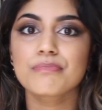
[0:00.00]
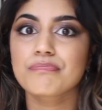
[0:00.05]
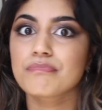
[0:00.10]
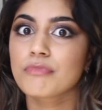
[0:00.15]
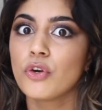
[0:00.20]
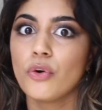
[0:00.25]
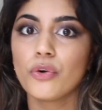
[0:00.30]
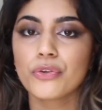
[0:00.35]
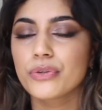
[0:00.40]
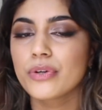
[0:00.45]

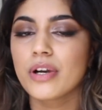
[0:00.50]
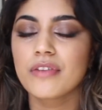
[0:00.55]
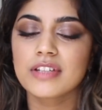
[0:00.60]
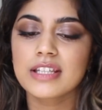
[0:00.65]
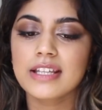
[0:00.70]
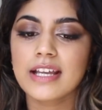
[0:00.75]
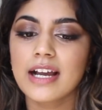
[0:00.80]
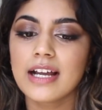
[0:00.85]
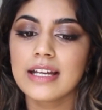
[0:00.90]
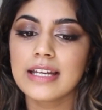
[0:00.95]
go through
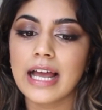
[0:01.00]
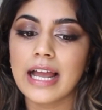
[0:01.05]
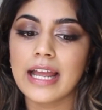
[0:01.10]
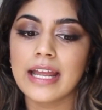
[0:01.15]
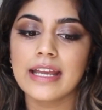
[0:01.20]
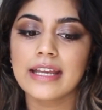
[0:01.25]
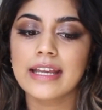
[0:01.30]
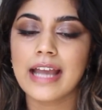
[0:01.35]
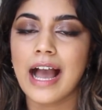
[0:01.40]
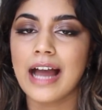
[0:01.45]
everything I
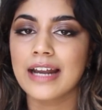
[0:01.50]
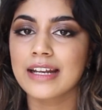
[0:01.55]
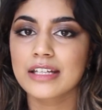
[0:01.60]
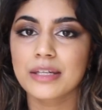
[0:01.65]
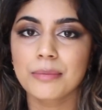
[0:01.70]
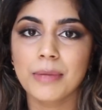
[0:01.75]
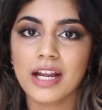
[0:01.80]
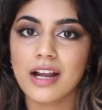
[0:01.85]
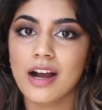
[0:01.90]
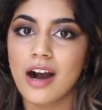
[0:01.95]
like, add it to
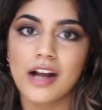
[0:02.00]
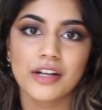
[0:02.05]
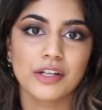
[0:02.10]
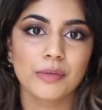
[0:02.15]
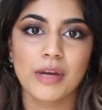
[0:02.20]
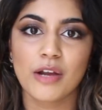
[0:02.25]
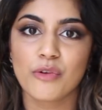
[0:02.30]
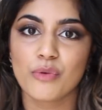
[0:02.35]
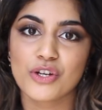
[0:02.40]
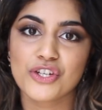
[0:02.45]
my cart or
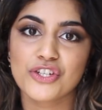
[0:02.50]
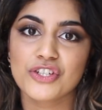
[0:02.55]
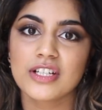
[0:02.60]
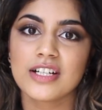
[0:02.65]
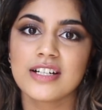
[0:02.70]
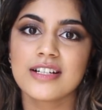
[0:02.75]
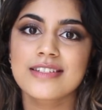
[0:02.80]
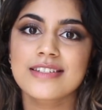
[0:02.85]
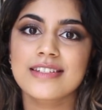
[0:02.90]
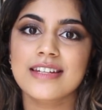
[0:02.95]
my wish
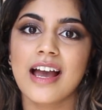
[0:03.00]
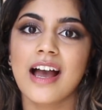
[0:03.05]
list,